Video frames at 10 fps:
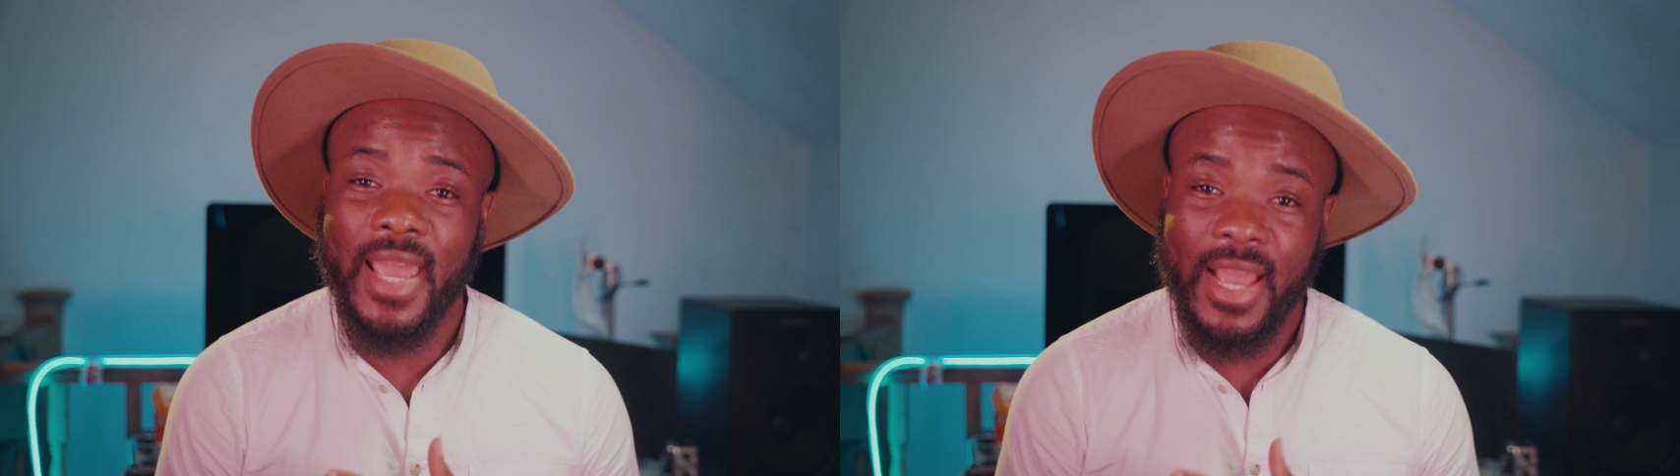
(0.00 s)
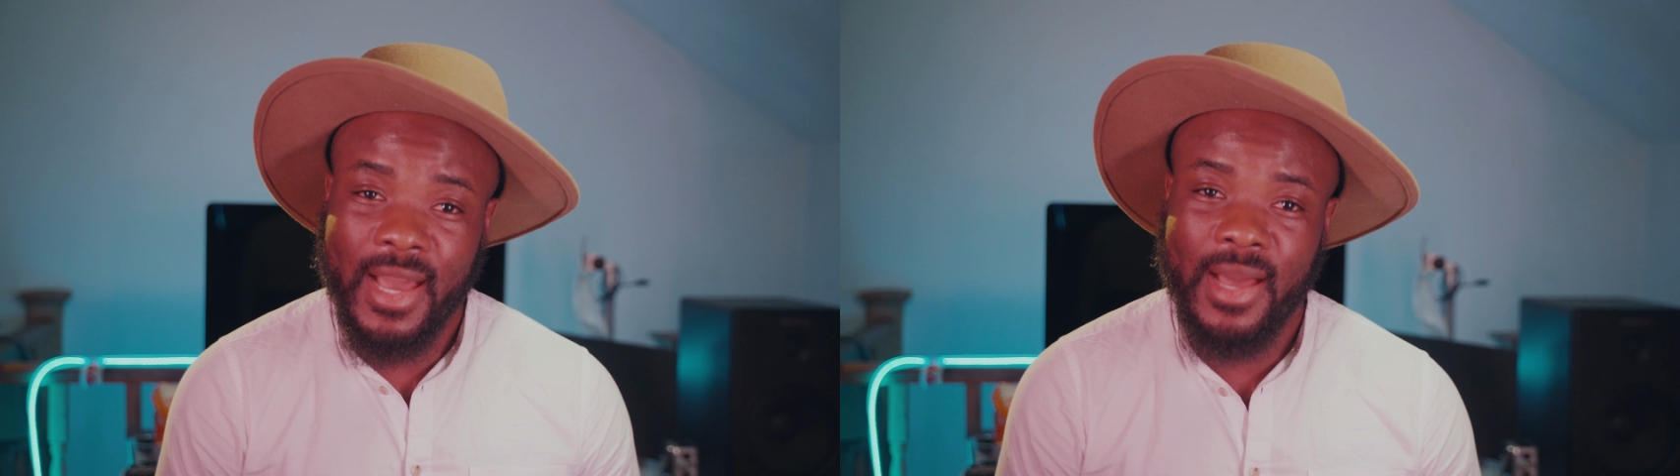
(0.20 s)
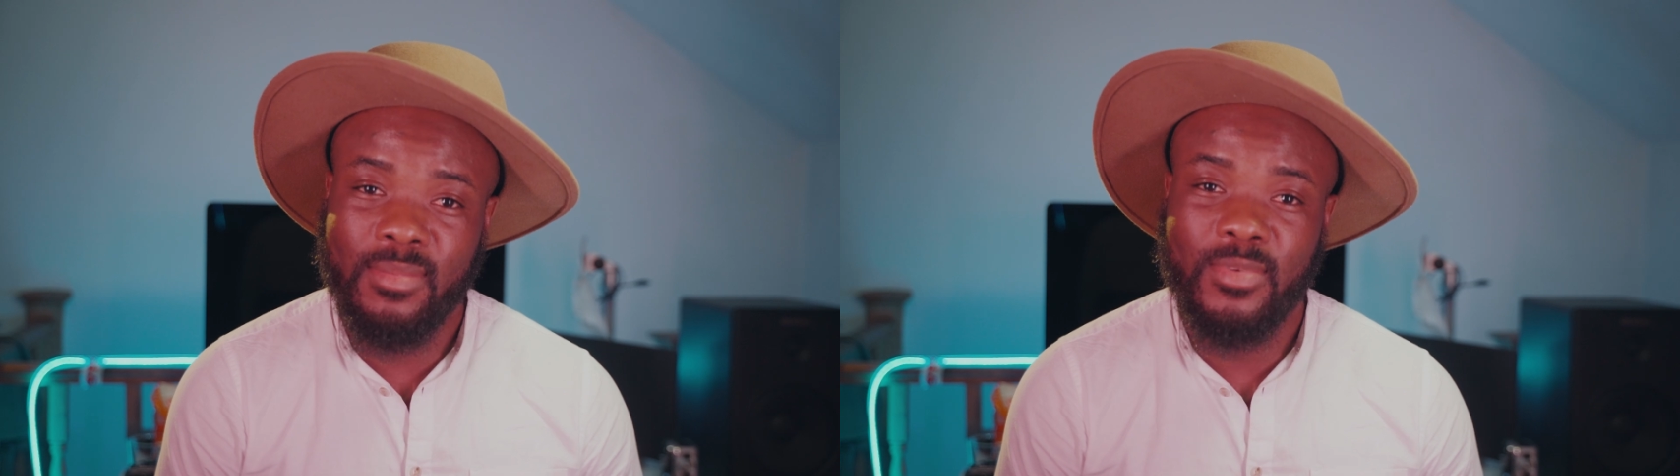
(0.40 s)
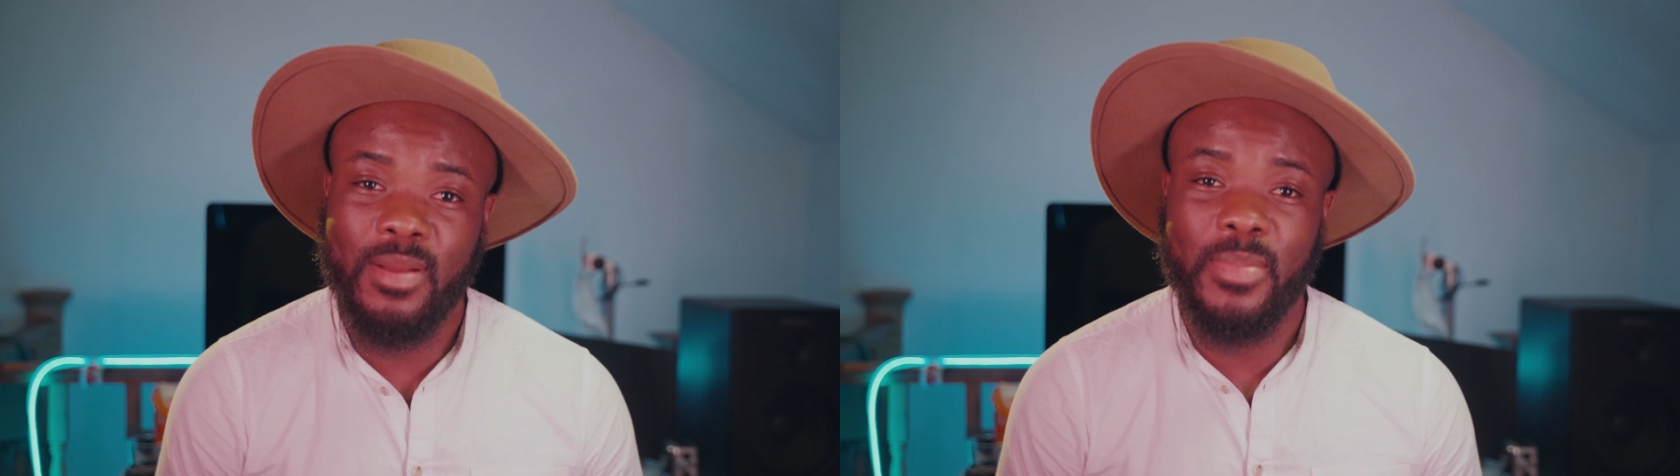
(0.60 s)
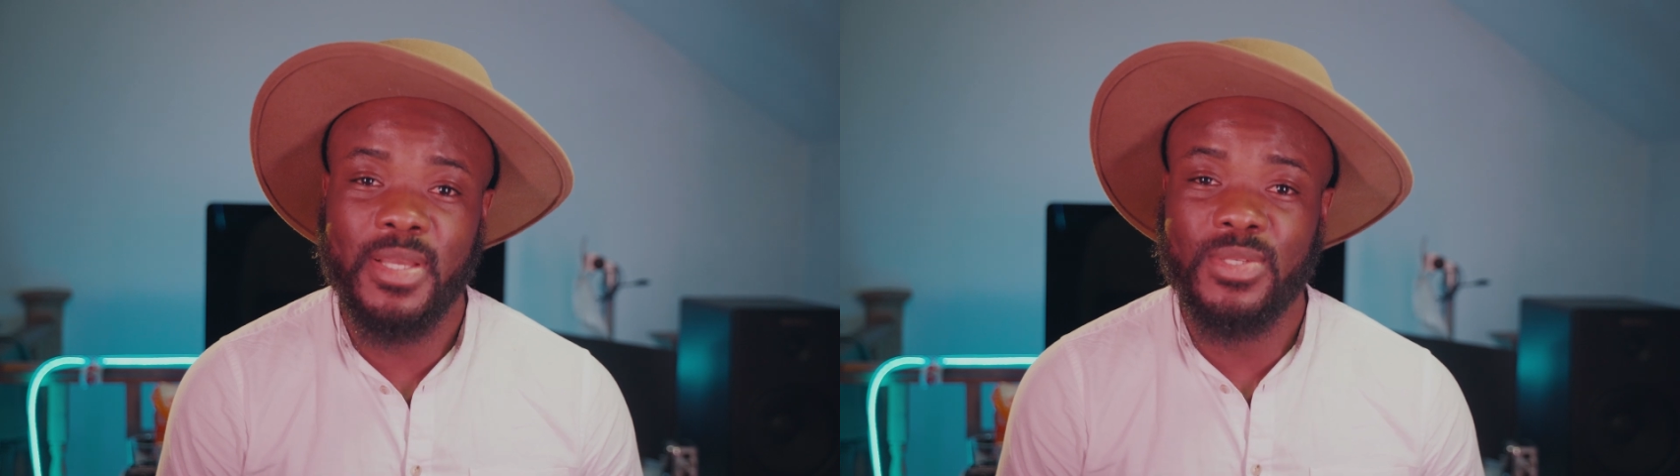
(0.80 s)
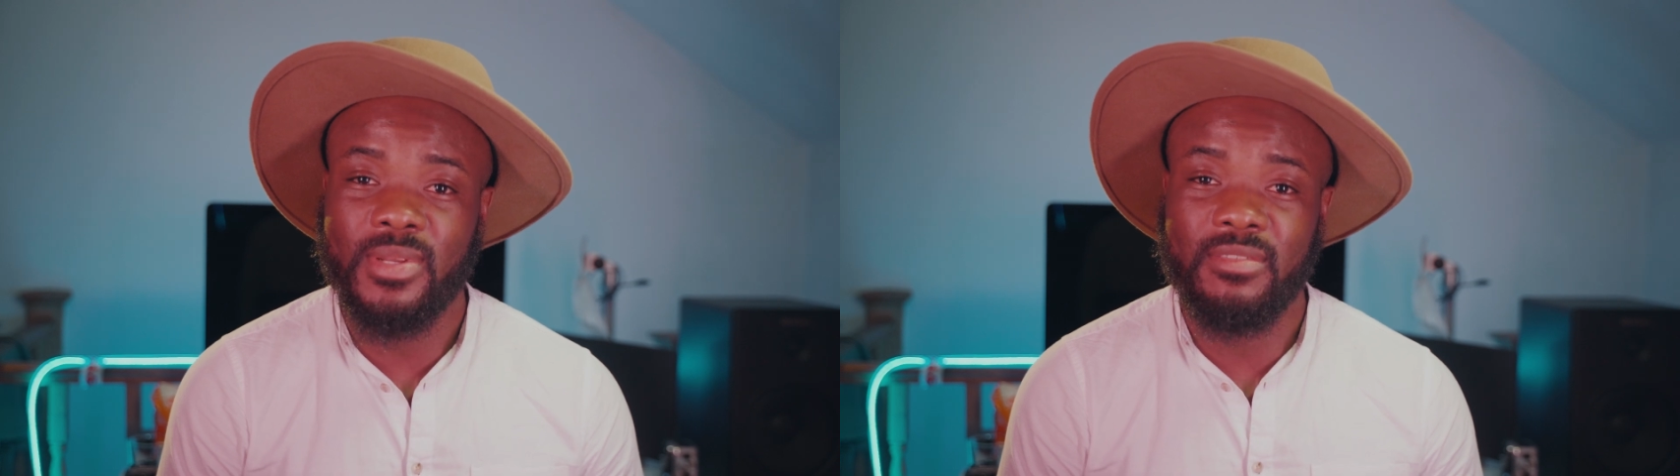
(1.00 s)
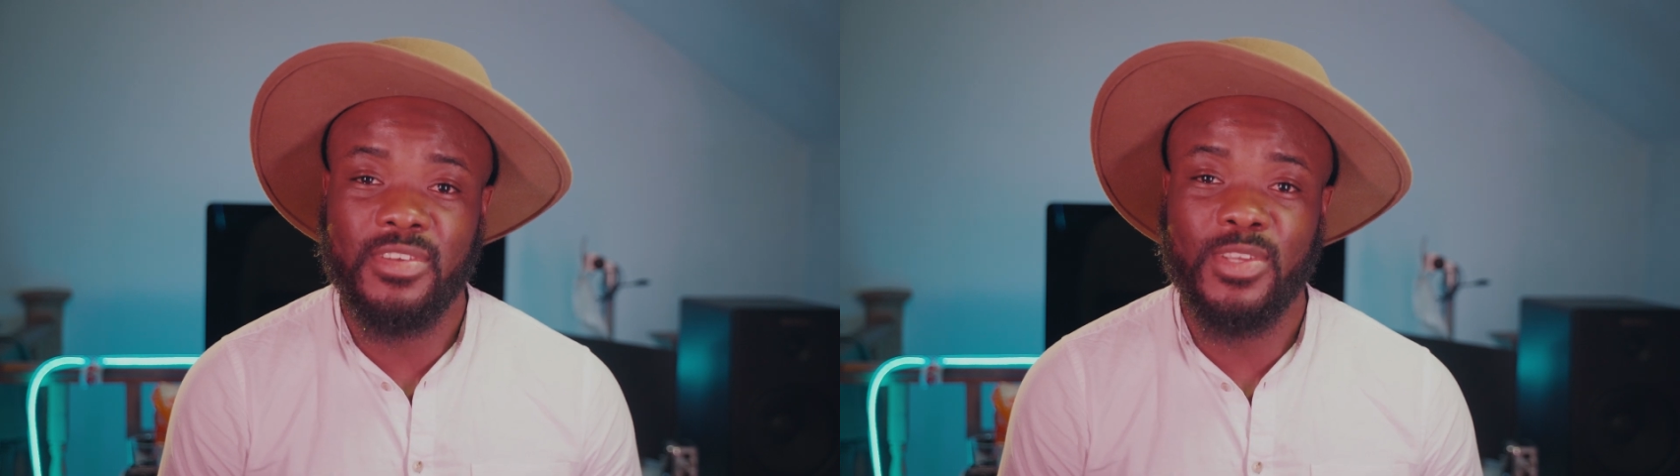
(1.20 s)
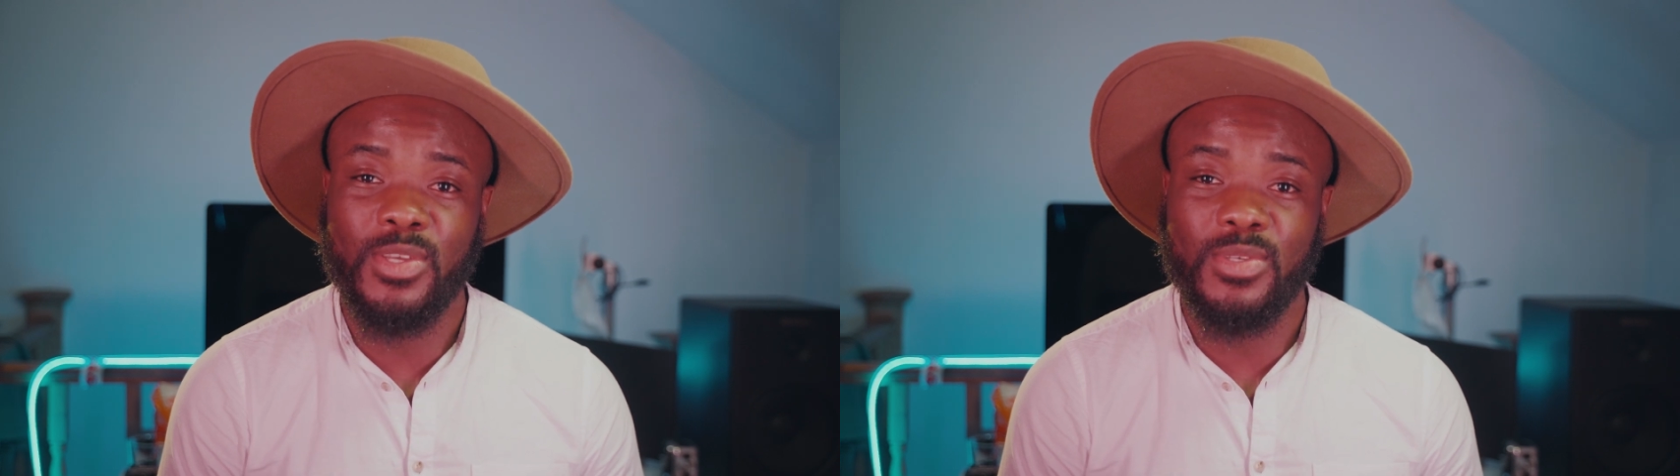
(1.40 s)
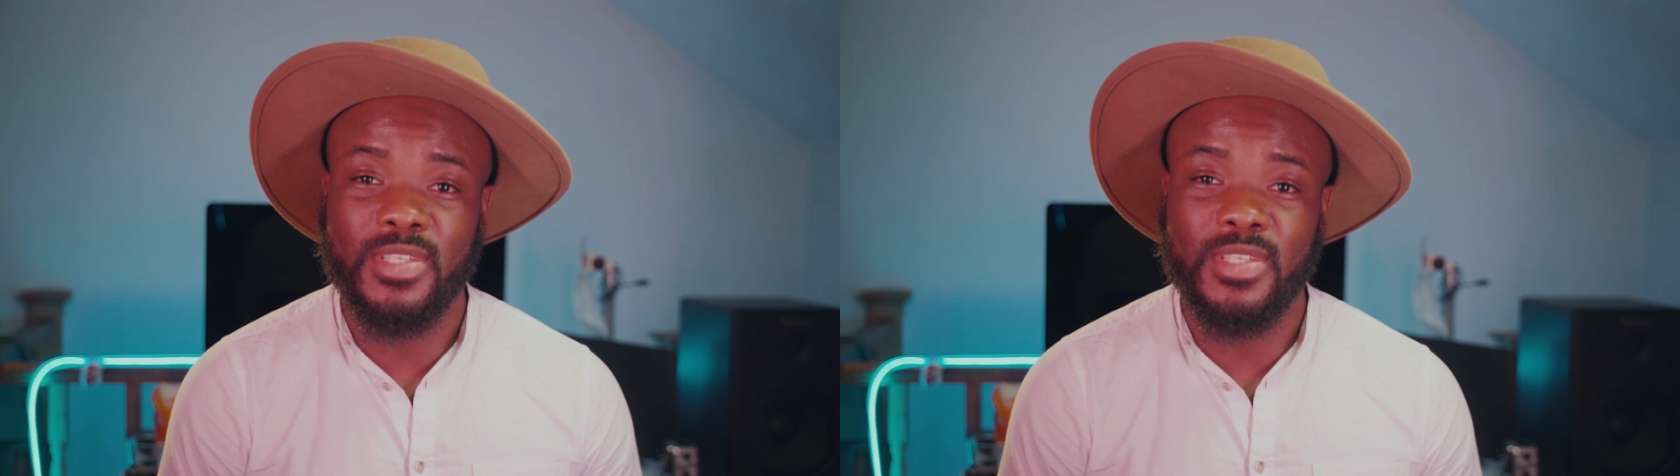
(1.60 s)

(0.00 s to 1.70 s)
a camera based on the video you